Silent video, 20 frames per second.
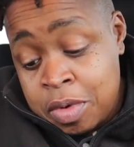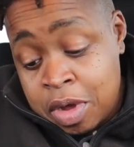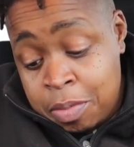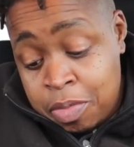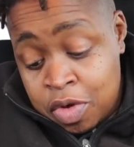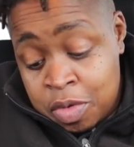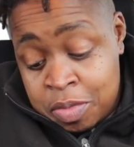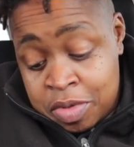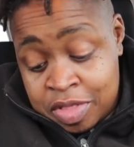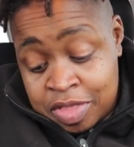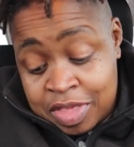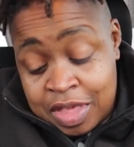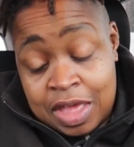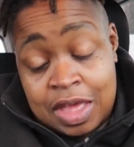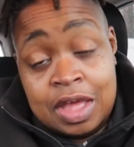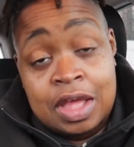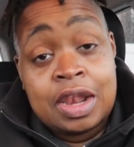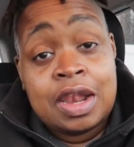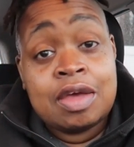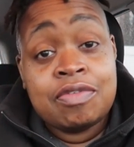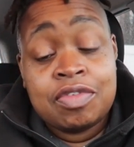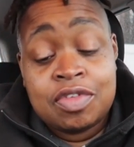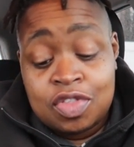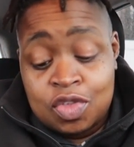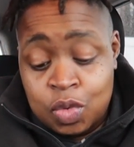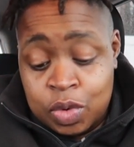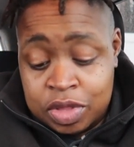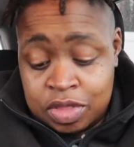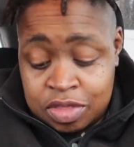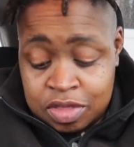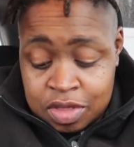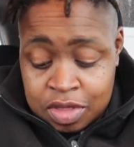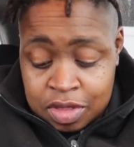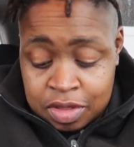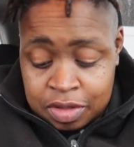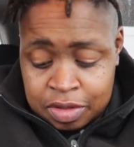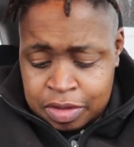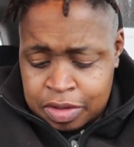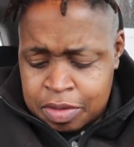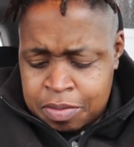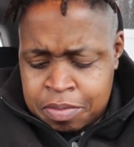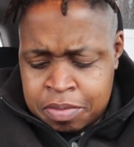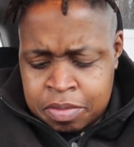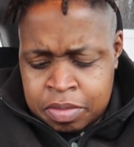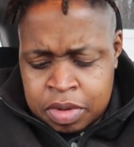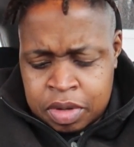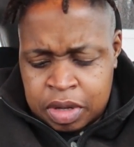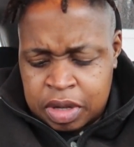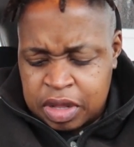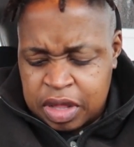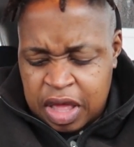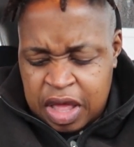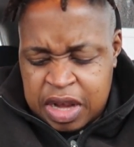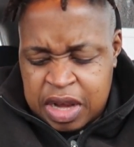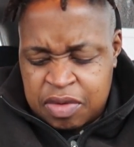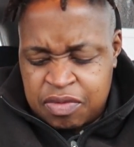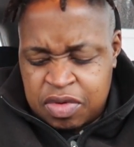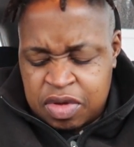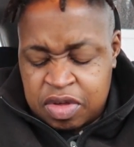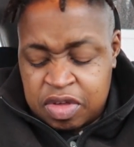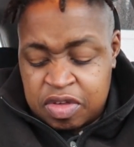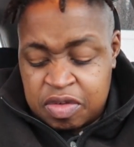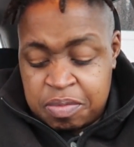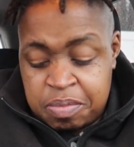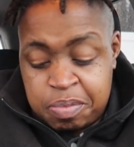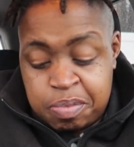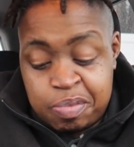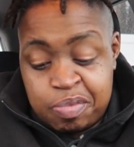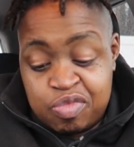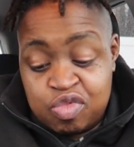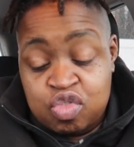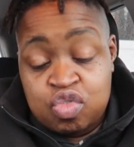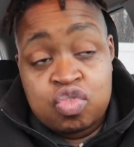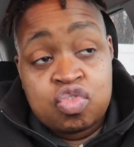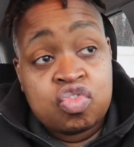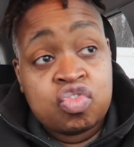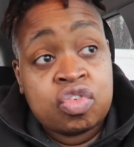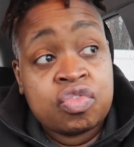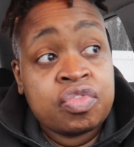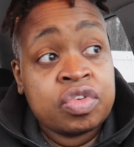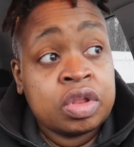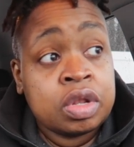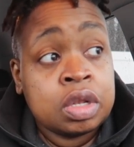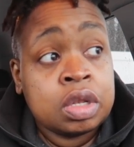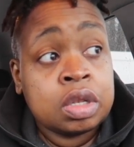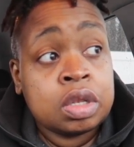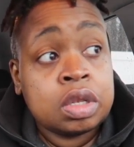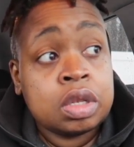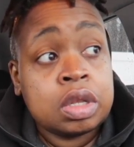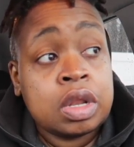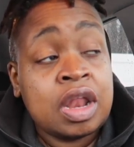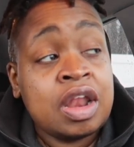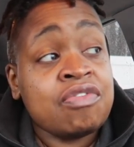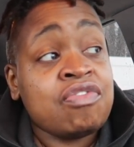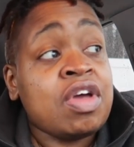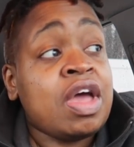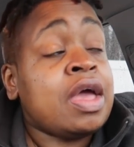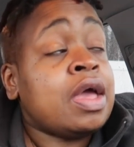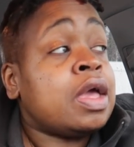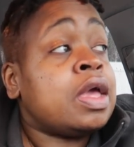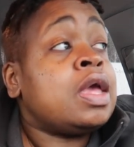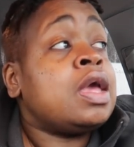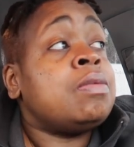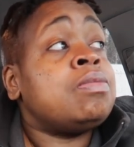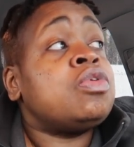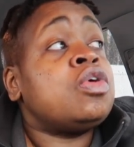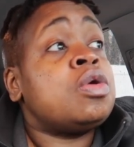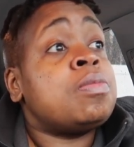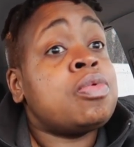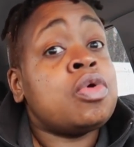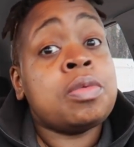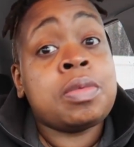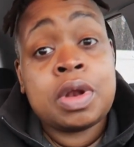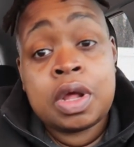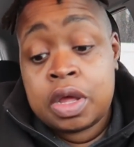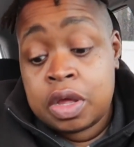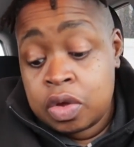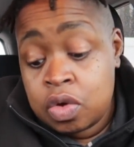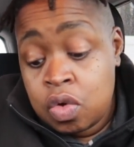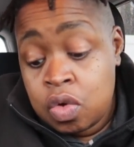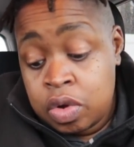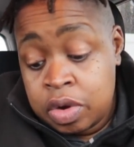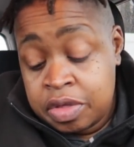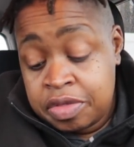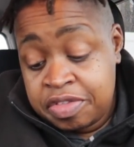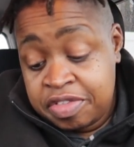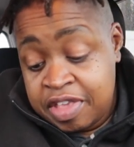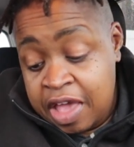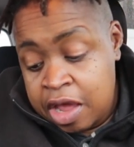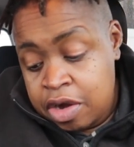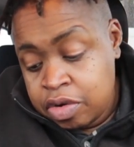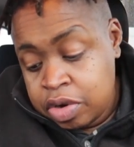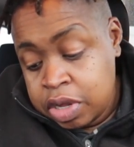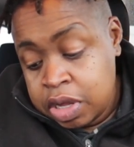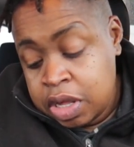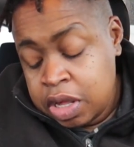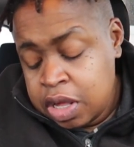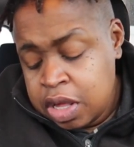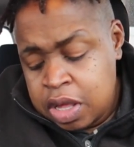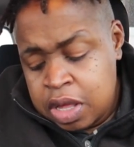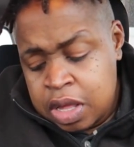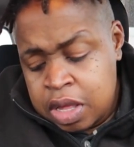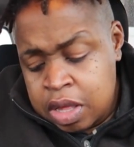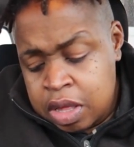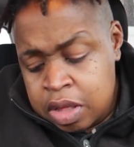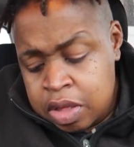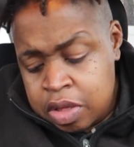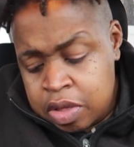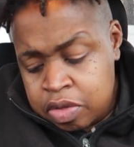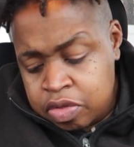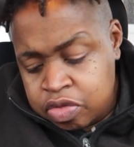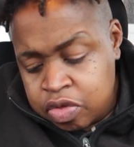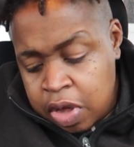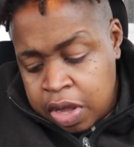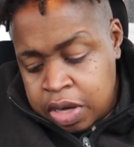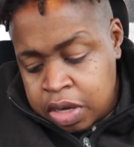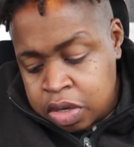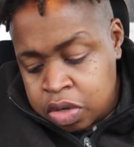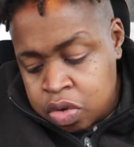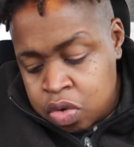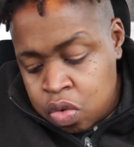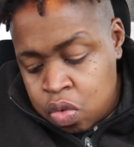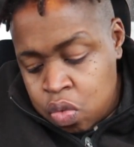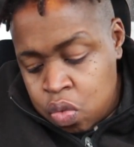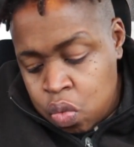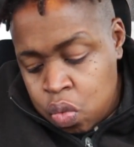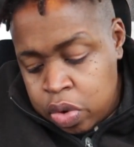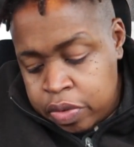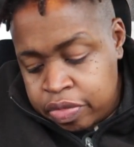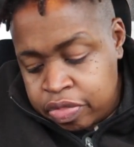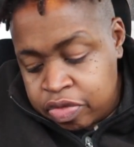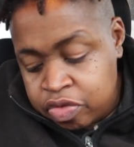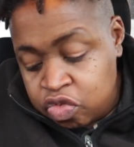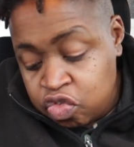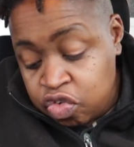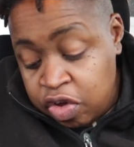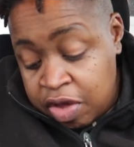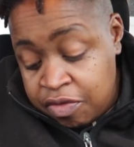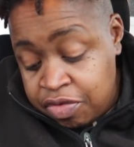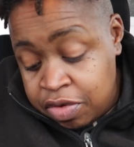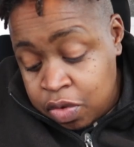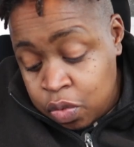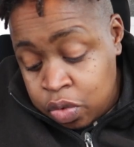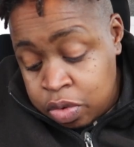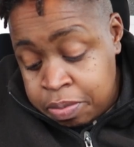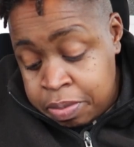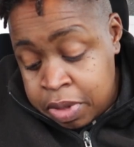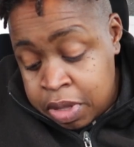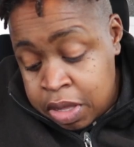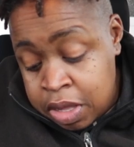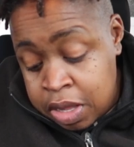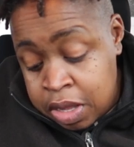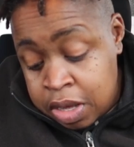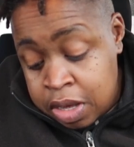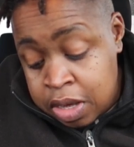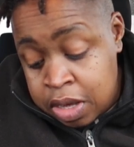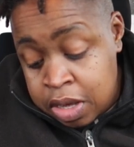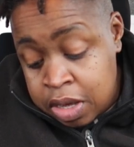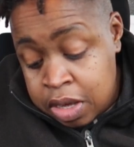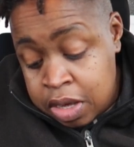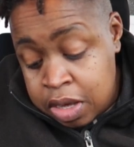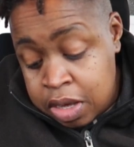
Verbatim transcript: My appointment's 11:20, but I never driven, I never came to an appointment I had on a Saturday, so I didn't know what the traffic would be, and